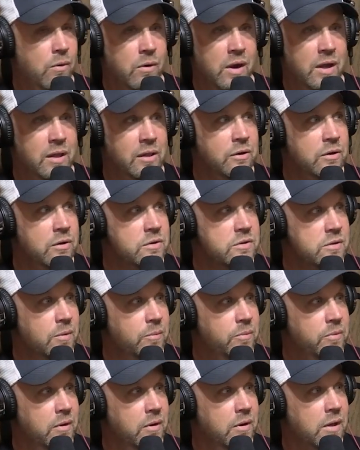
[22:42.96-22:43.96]
Or I learned
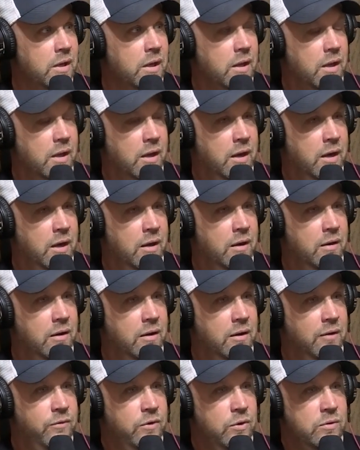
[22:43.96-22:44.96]
something. And
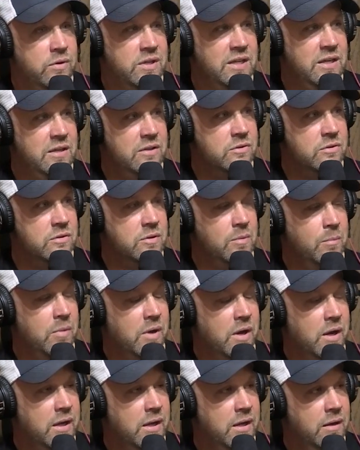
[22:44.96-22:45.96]
if you teach
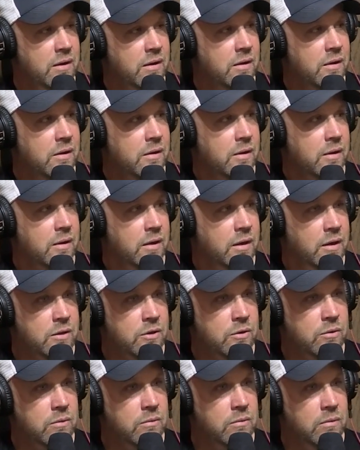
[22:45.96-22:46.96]
somebody
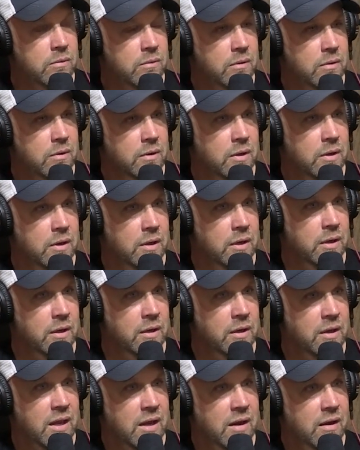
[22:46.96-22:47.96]
and
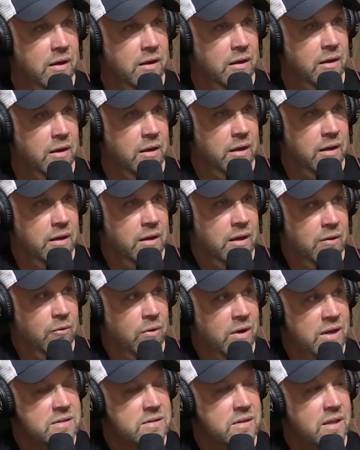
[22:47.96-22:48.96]
they
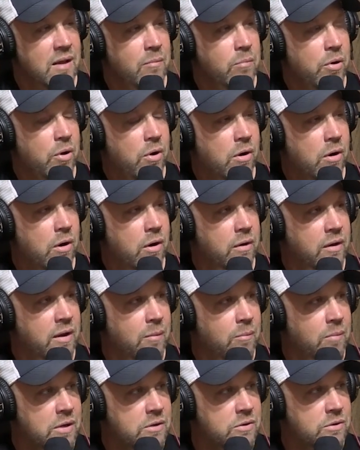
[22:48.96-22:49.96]
raise that bar,
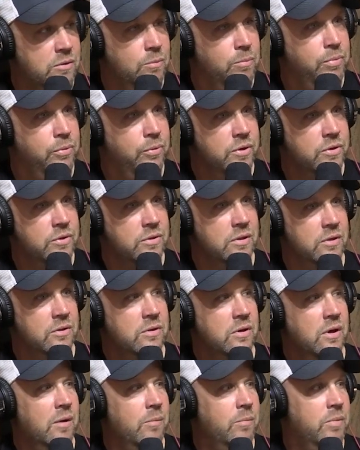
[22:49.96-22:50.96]
that makes you push and
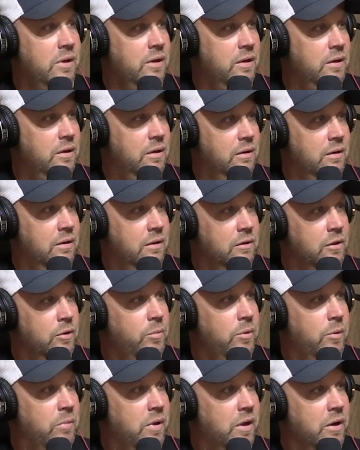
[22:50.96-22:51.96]
try to be a little
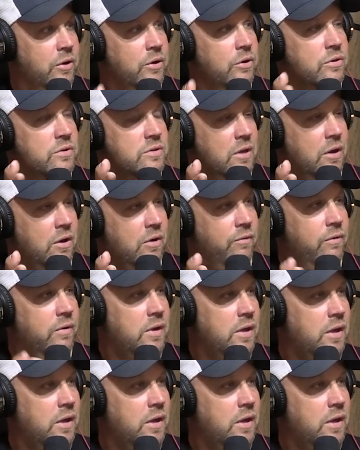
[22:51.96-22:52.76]
bit better yourself.